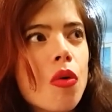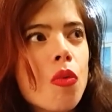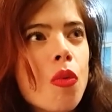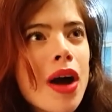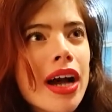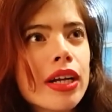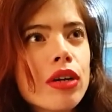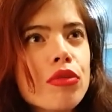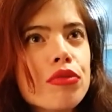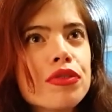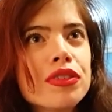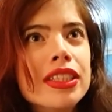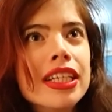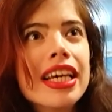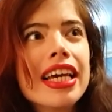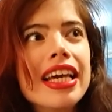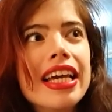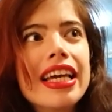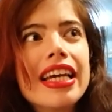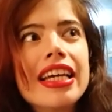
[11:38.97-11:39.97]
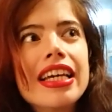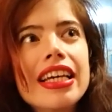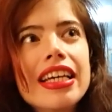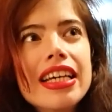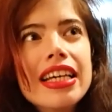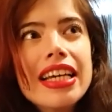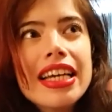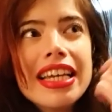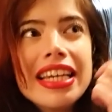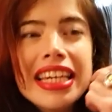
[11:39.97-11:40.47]
one of
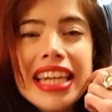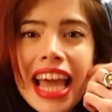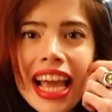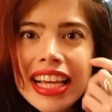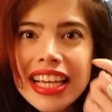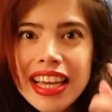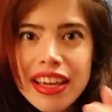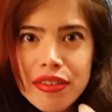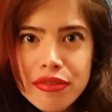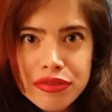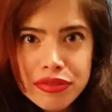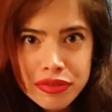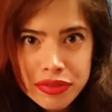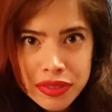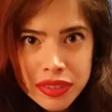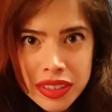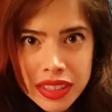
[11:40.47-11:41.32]
the Negev,